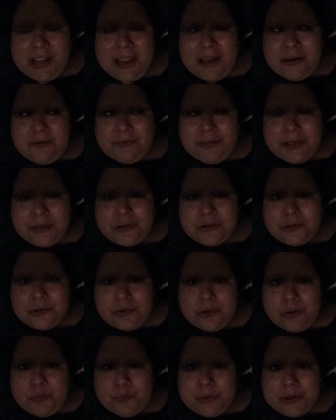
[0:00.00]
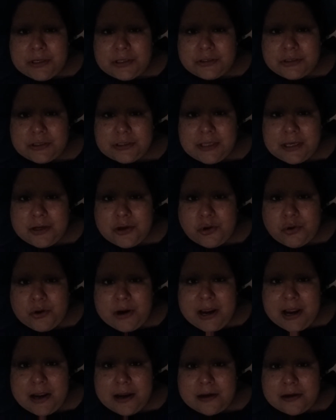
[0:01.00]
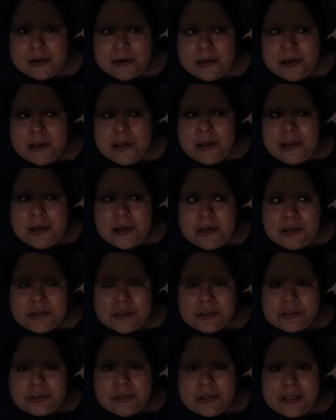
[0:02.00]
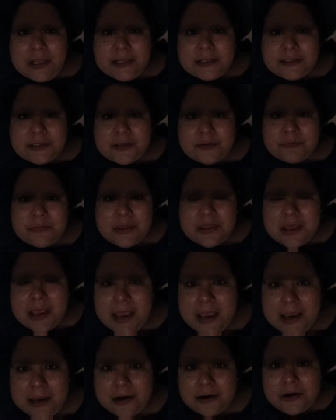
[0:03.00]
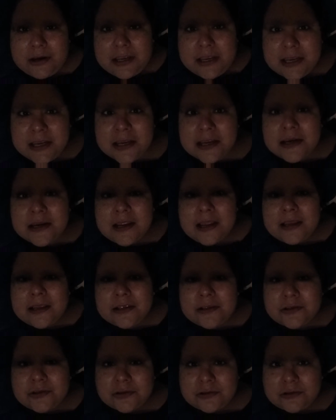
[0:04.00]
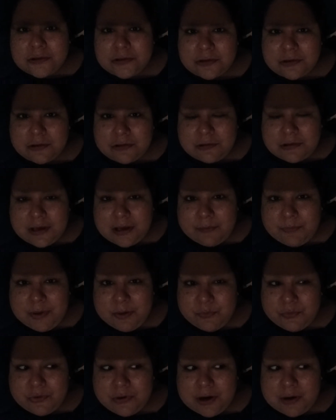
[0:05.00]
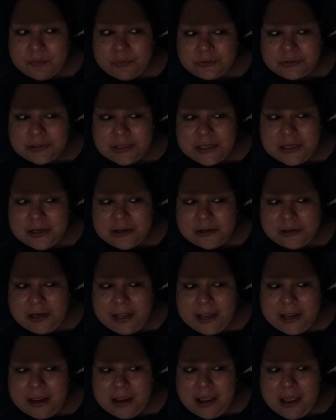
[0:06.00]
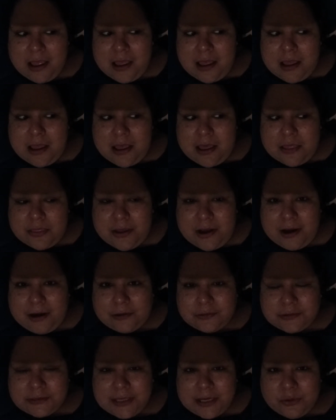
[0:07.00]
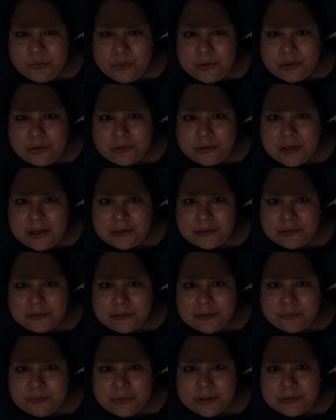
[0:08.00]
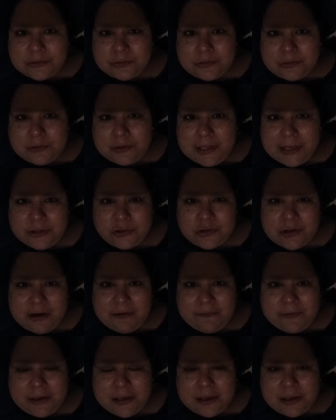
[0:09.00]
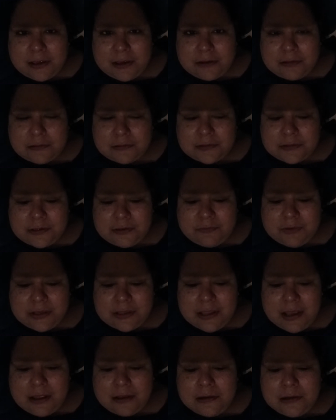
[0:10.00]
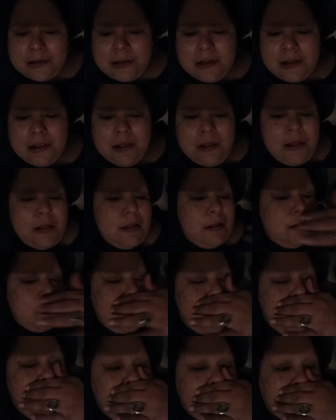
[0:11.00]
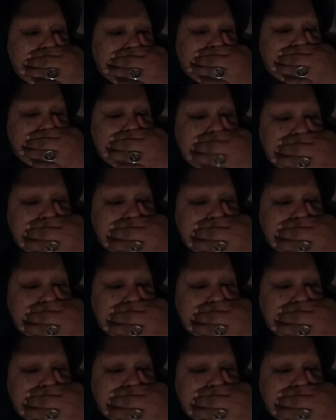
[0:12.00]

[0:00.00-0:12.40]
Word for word: And if they do open, it's just like a crack just to let some of the air in and so that people are able to hear like the outside world hustle and bustle, like traffic and stuff like that.